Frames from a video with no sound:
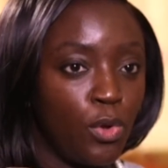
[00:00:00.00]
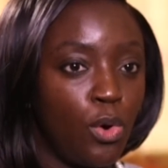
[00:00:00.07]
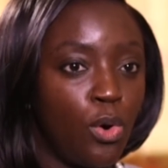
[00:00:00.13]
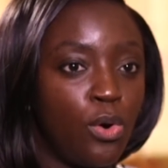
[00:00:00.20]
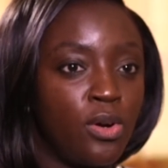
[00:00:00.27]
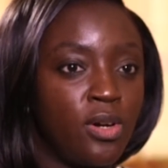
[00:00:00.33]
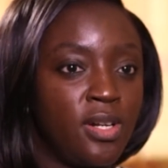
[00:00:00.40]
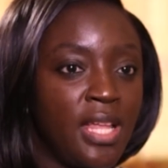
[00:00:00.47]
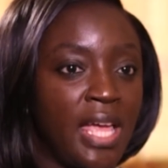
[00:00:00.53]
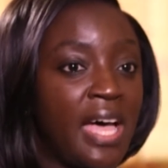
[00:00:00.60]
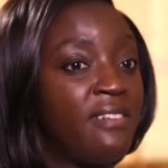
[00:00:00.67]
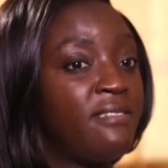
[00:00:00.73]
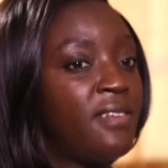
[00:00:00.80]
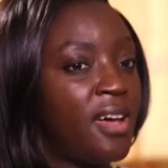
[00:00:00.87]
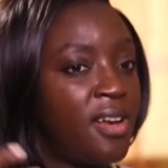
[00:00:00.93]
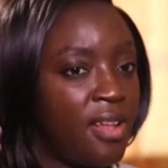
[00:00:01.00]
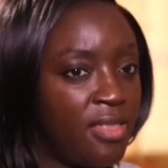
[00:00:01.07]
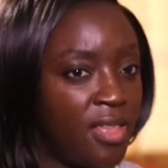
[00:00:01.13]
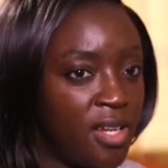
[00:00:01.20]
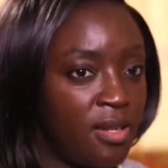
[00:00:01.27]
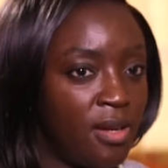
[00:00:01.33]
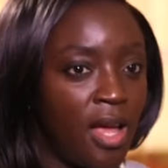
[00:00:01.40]
or they have
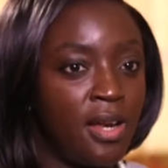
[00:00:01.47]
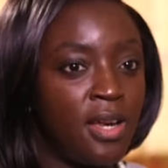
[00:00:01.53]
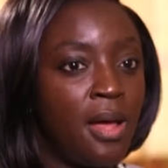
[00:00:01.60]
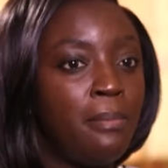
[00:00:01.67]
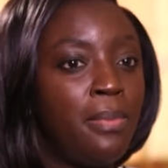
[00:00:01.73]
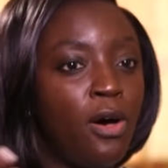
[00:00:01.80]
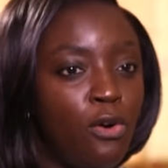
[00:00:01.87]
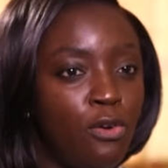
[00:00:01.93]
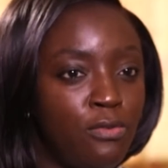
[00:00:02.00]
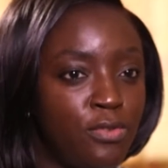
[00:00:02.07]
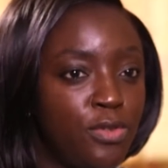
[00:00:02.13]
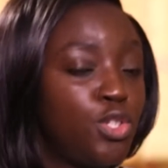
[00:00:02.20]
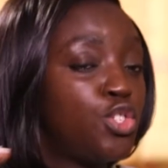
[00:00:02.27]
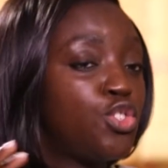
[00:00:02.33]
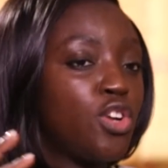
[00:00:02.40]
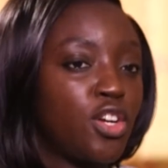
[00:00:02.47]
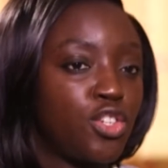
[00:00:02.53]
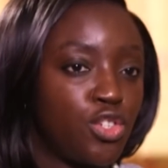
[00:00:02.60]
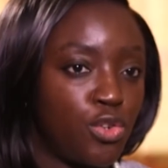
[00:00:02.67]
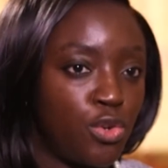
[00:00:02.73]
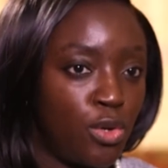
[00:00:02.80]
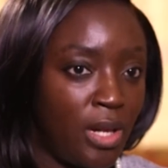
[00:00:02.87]
another a number of
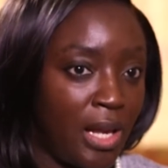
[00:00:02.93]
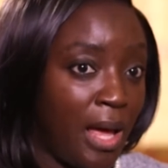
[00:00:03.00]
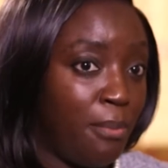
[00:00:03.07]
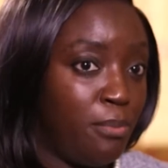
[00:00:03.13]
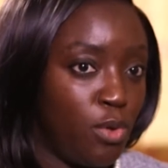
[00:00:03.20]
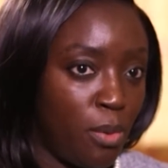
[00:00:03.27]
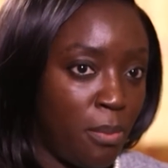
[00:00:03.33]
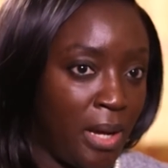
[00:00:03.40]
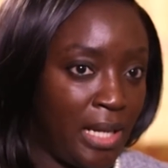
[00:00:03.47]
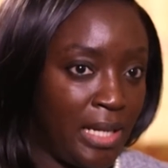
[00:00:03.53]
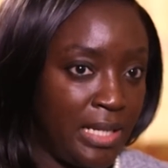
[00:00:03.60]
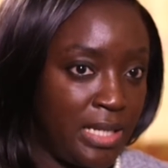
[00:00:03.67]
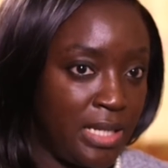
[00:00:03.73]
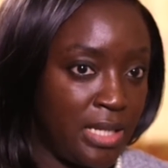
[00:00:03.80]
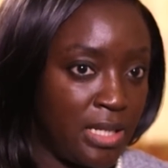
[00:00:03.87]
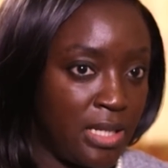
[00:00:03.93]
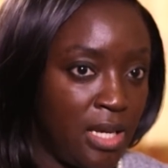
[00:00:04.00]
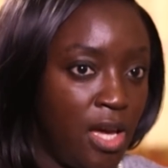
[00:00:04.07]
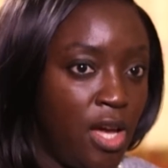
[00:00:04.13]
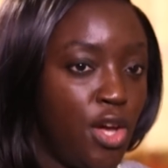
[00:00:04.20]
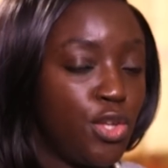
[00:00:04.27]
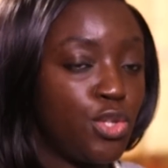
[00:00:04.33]
structural abnormalities
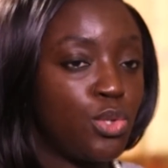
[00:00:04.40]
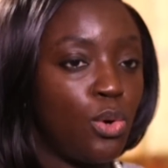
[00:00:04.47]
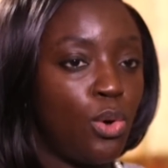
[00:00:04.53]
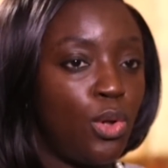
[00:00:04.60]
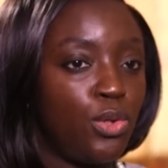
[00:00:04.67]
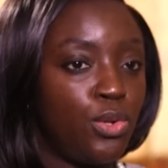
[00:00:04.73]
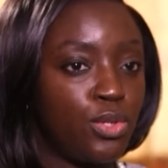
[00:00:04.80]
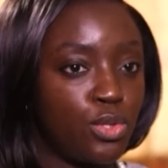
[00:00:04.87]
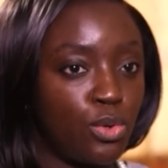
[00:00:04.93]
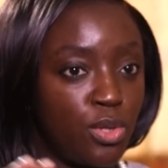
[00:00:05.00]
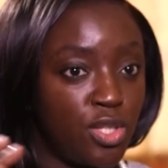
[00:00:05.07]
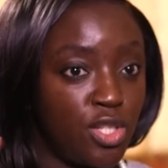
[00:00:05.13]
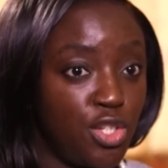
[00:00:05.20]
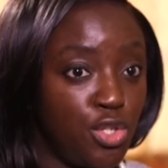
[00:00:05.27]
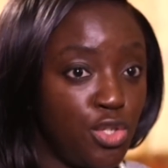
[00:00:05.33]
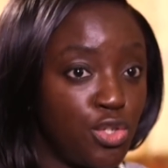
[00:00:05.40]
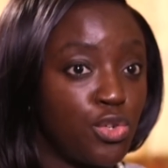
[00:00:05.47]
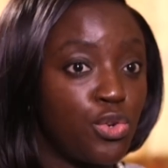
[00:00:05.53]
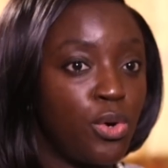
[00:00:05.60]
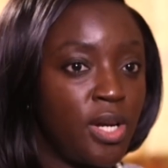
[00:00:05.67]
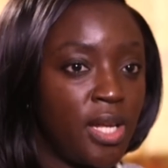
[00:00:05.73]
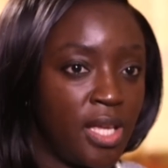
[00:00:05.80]
so all those constitute
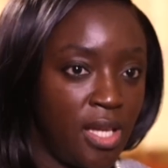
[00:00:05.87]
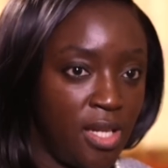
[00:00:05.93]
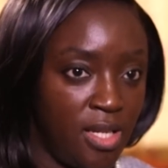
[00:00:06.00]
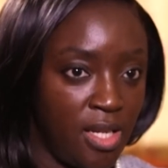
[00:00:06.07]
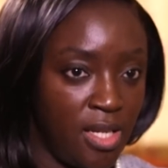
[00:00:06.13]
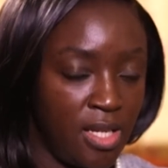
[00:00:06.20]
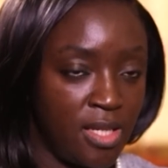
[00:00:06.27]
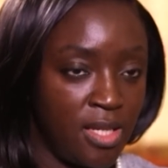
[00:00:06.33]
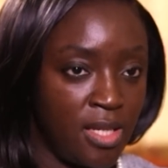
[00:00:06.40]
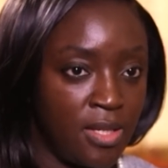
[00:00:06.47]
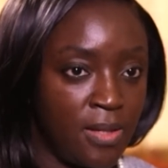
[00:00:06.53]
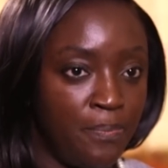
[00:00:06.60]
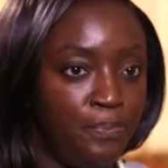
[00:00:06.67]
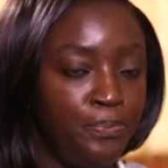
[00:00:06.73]
chronic kidney disease